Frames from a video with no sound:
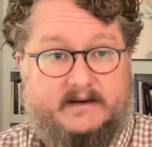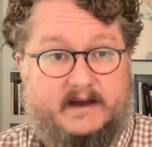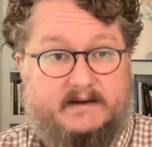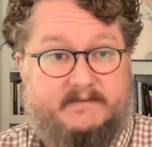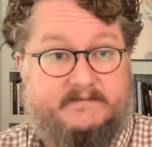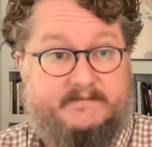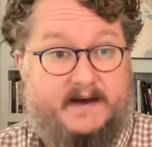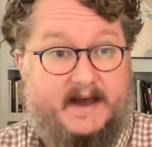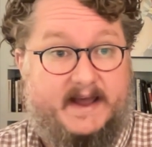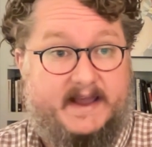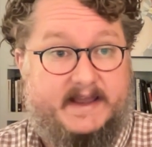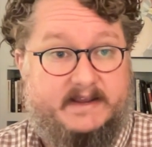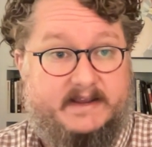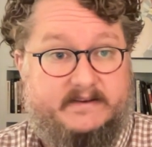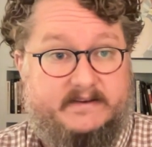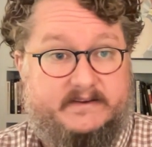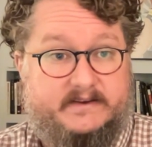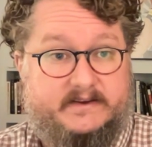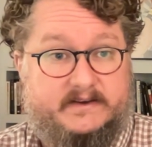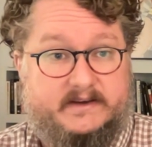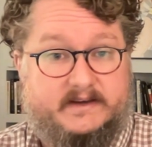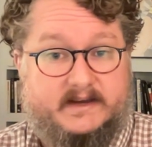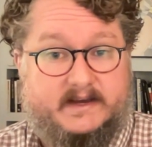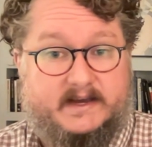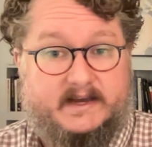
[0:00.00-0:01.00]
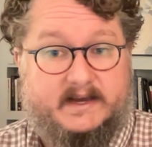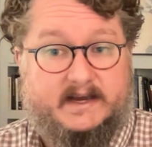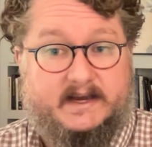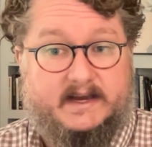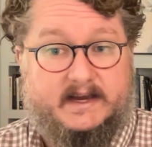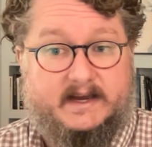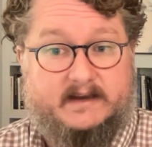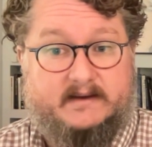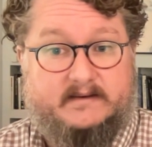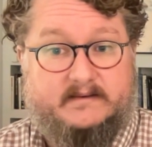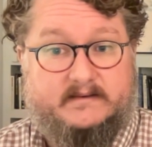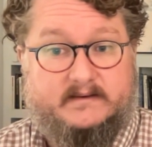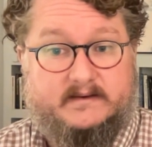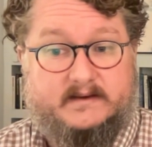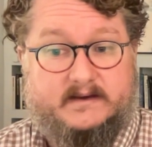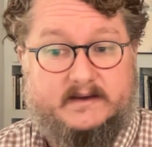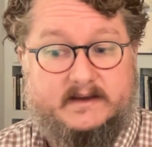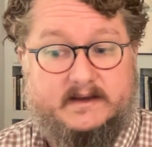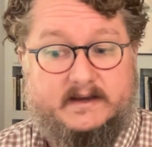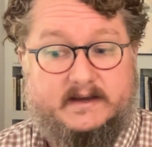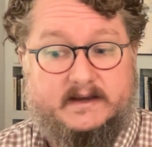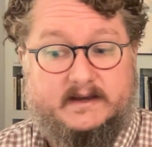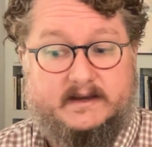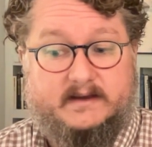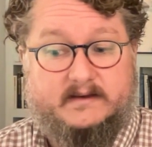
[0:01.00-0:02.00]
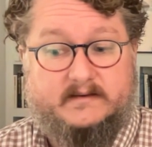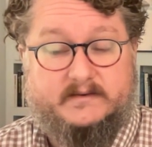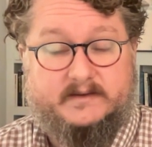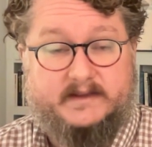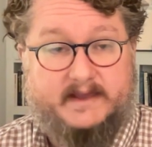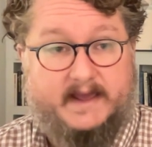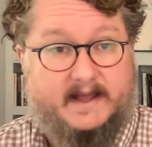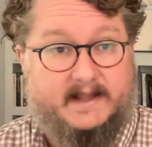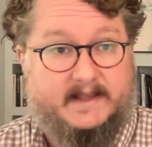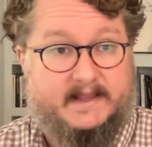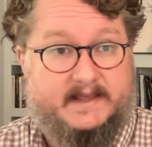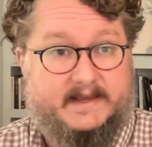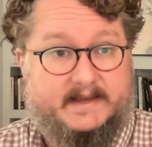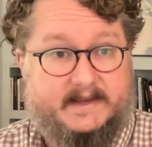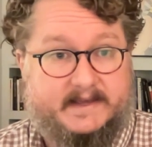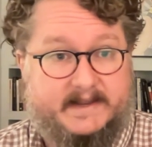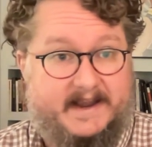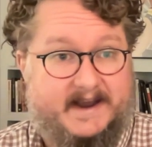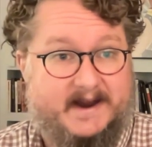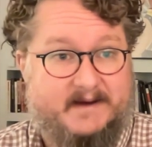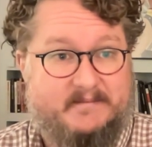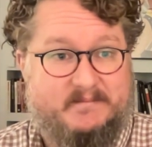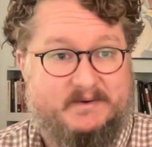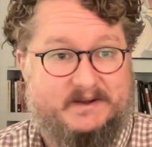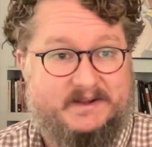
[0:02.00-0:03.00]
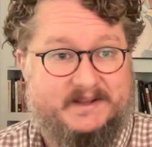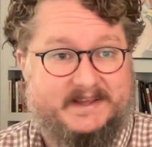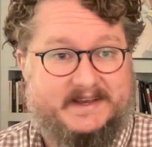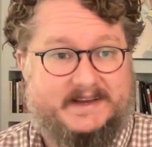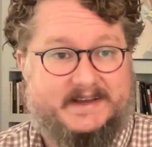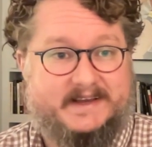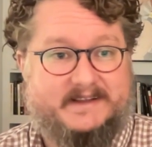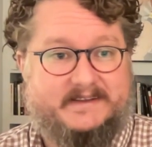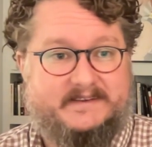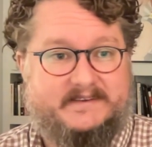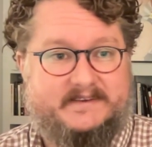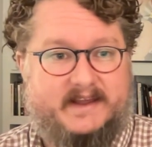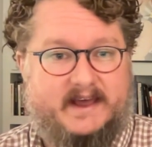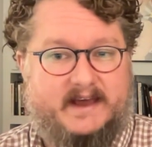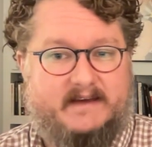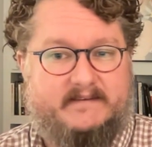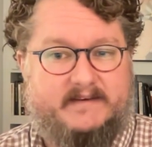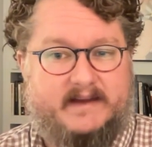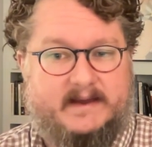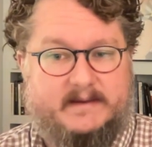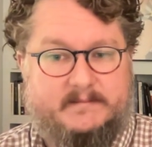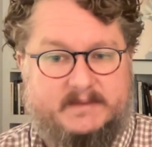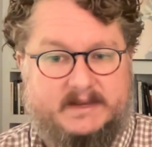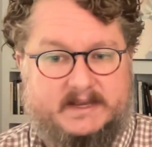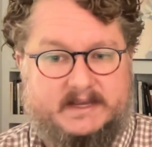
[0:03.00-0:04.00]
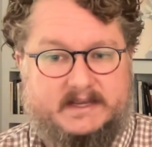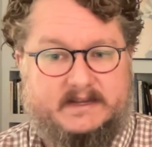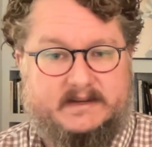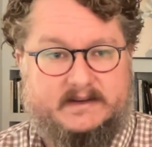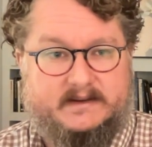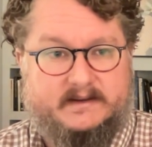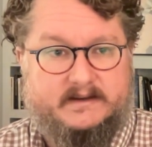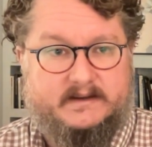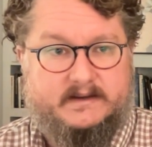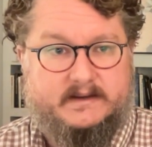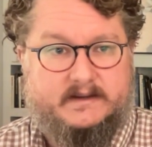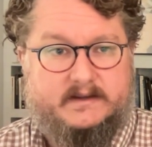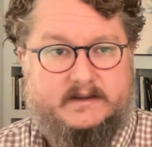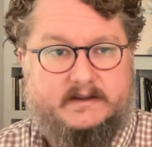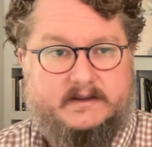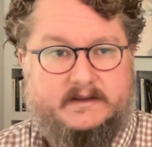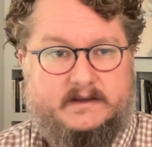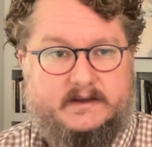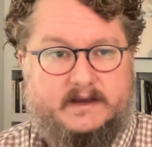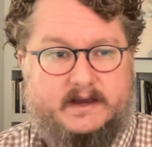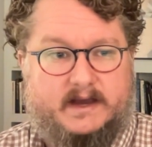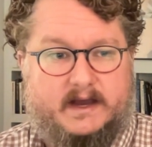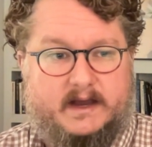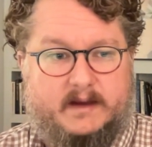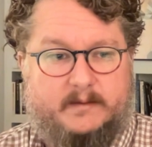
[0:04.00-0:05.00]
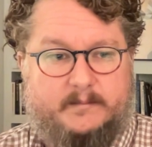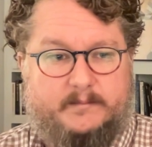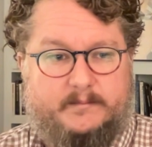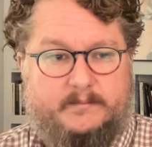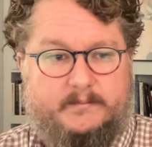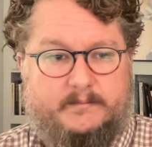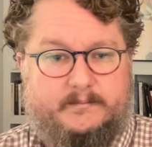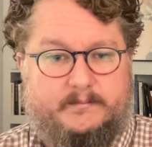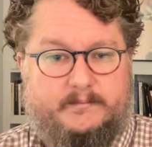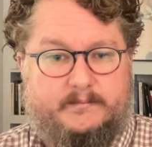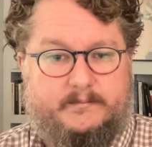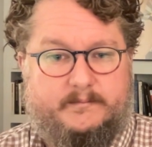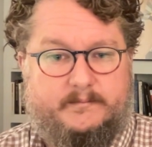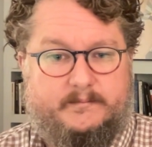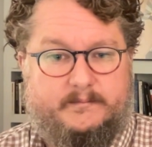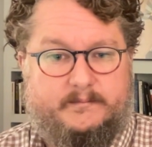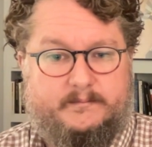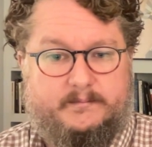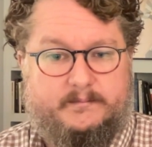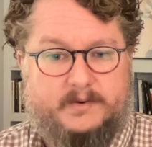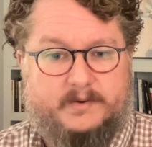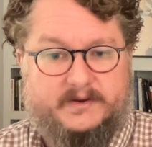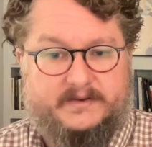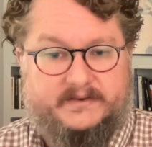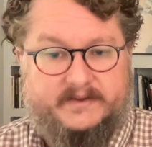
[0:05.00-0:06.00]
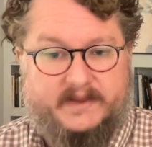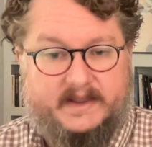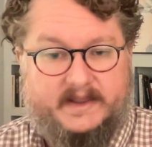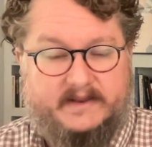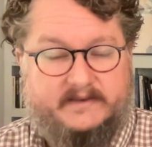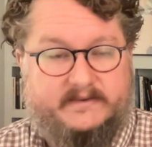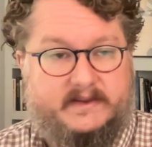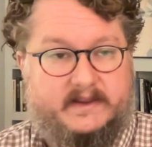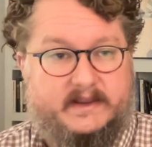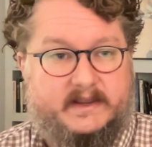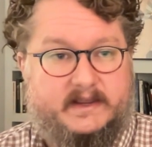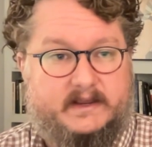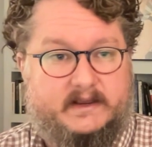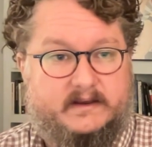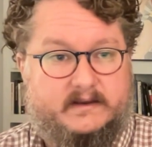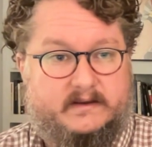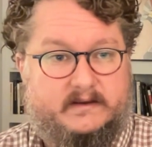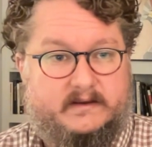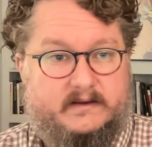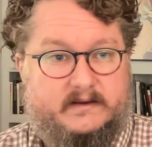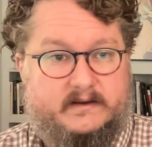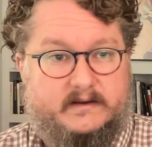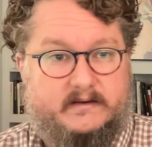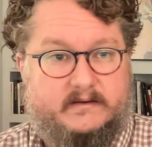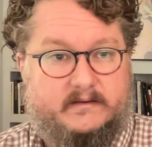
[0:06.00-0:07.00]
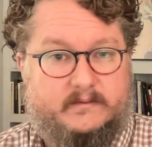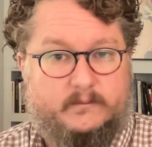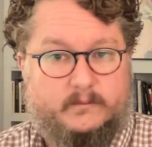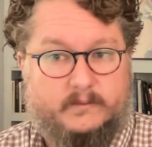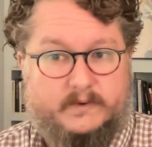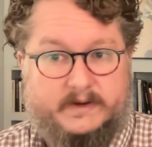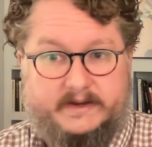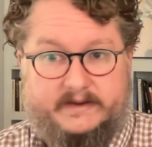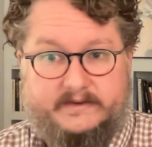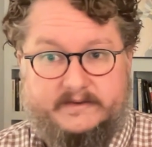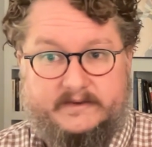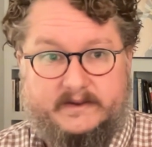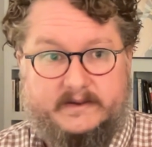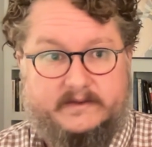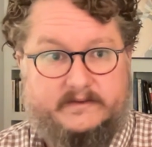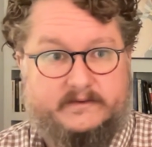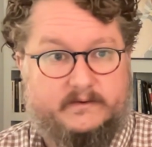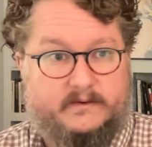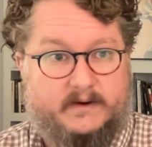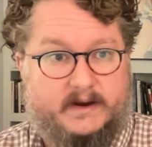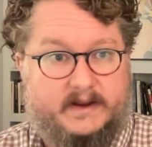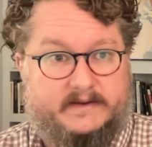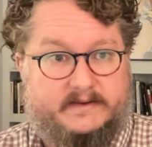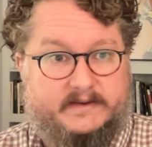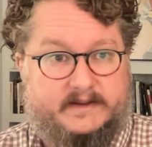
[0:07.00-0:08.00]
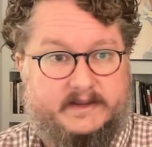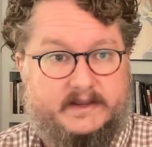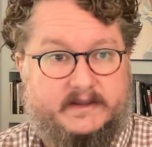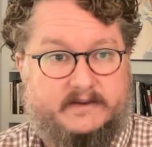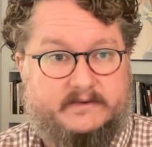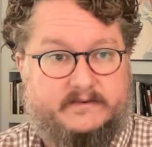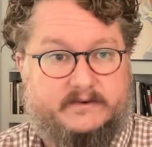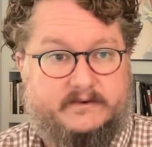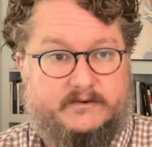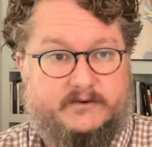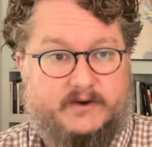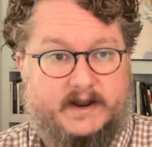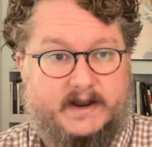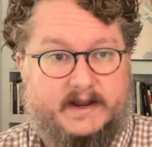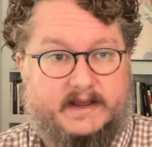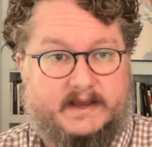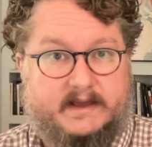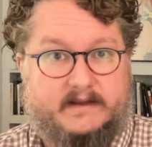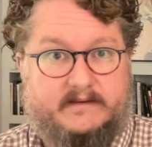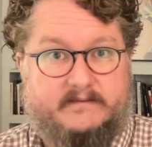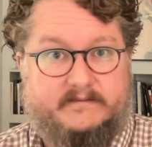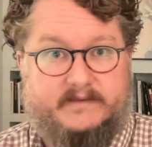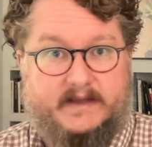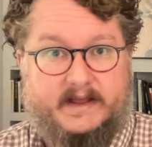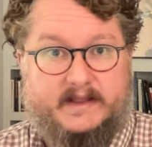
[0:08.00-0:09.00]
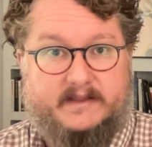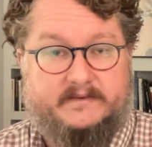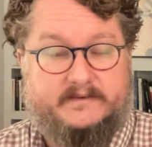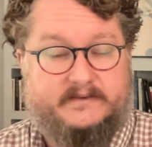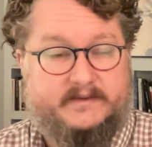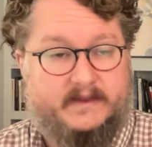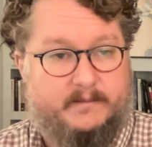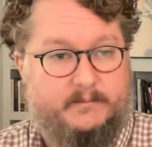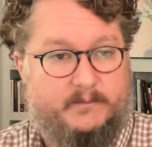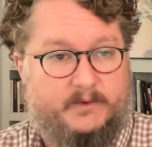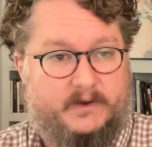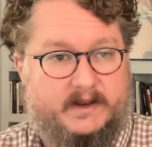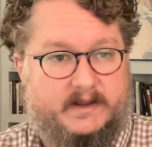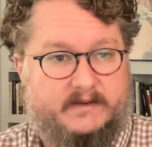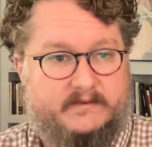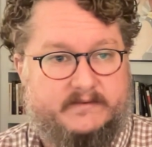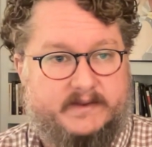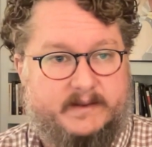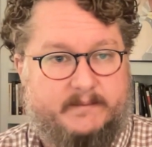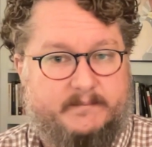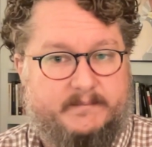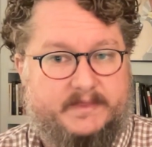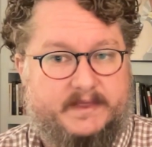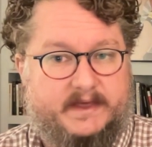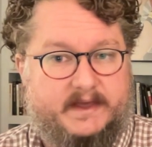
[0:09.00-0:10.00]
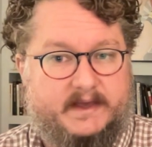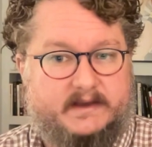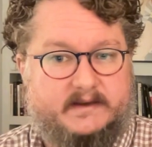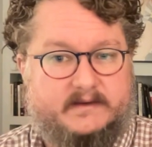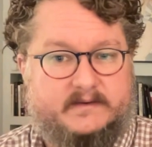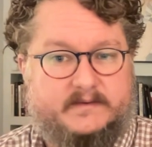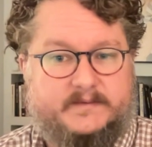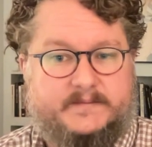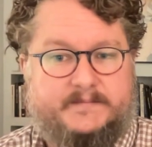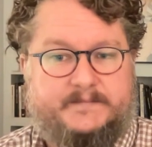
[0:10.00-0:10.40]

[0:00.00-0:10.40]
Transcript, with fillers: a fight, uh, uh, yelling and hair pulling and stuff. I mean um, presenting reasons or ideas to try to convince someone of something.